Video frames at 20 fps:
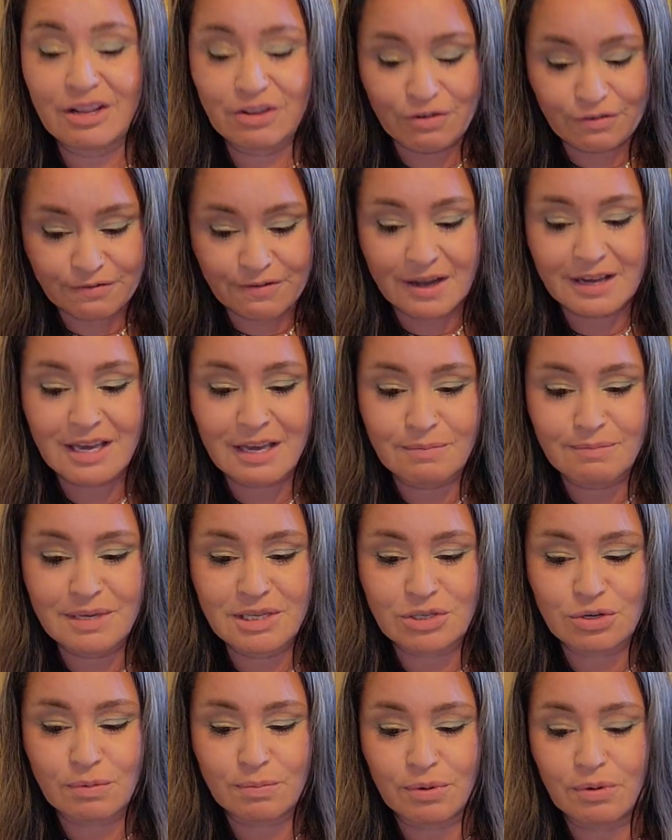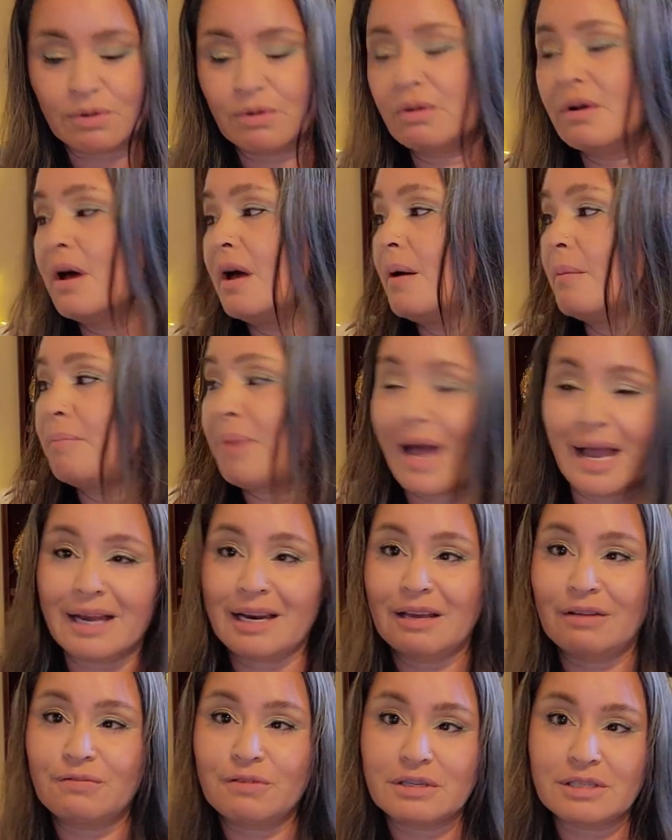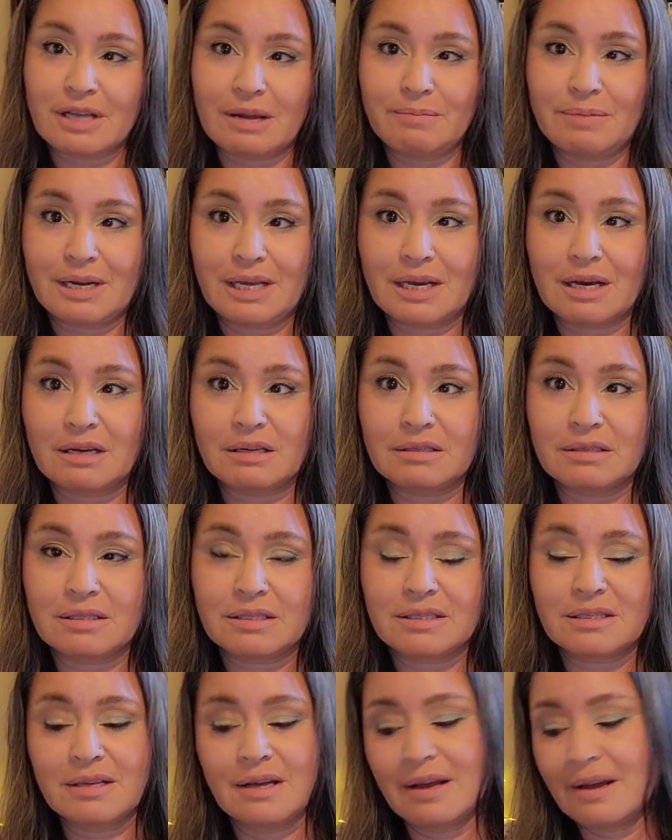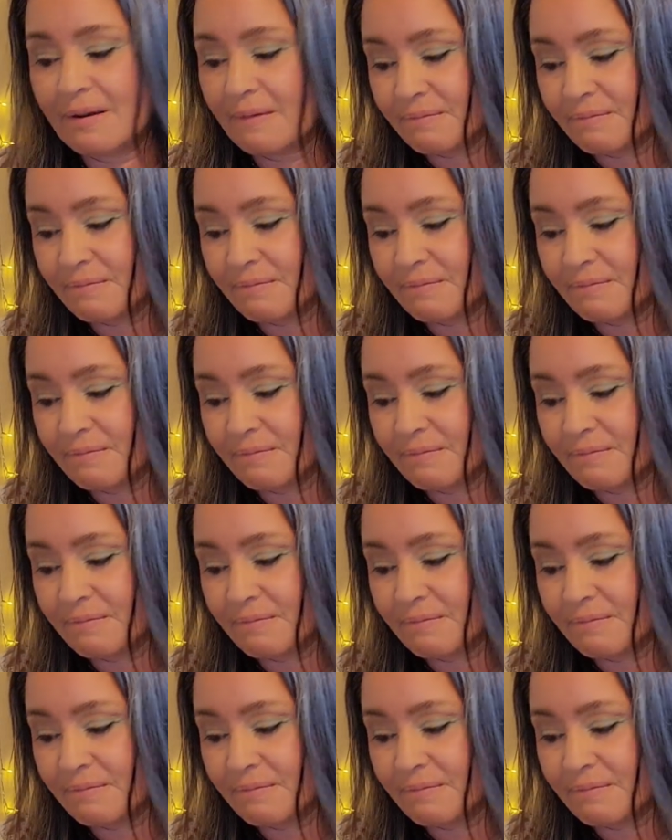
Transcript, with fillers: and you're fucking miserable pining for somebody else.